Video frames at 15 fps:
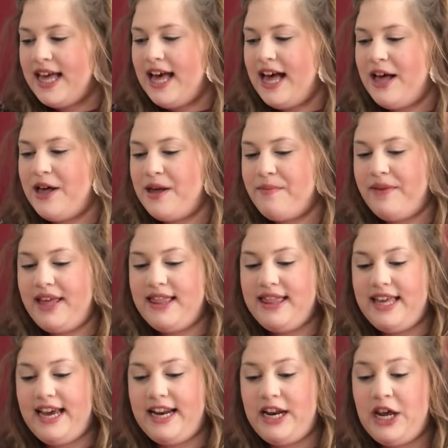And
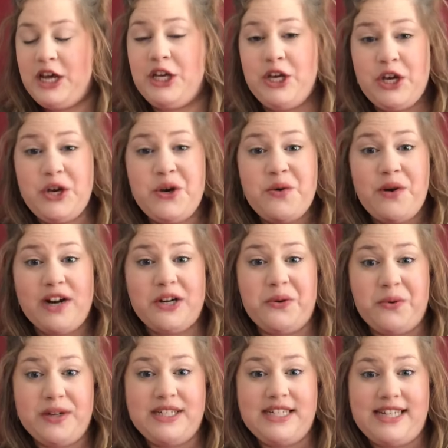then you are
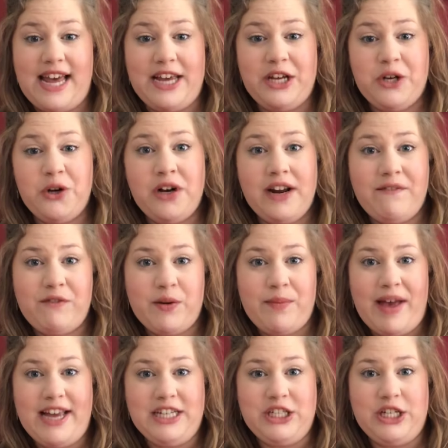going to take your
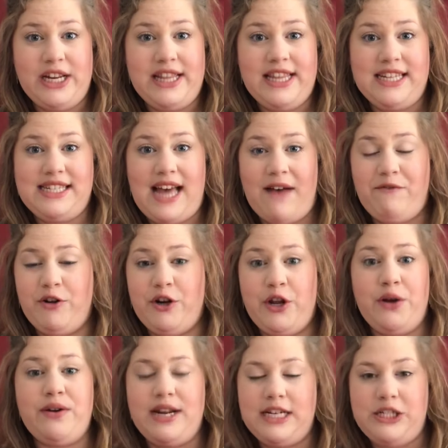information this
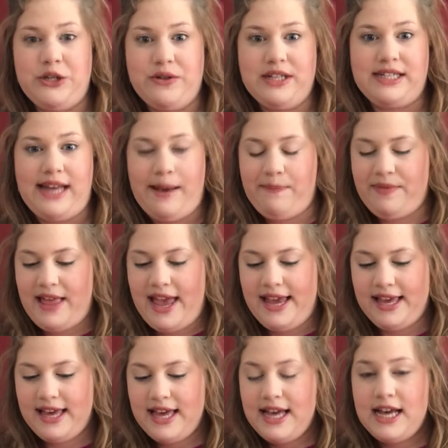afternoon and do the same
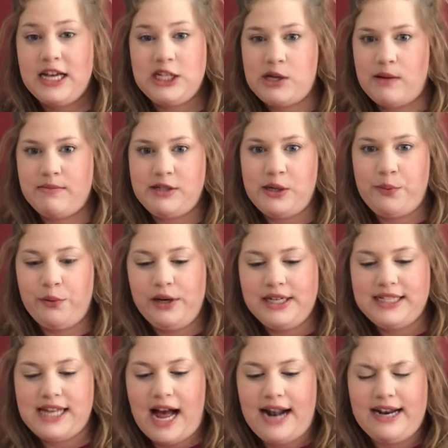thing. So I'm super
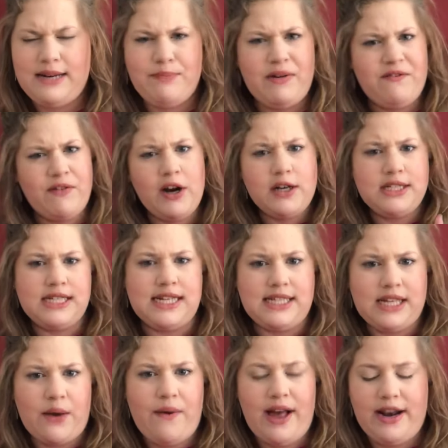excited. But first, let's
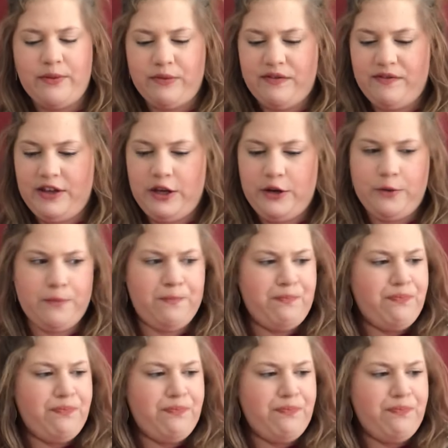go ahead and review.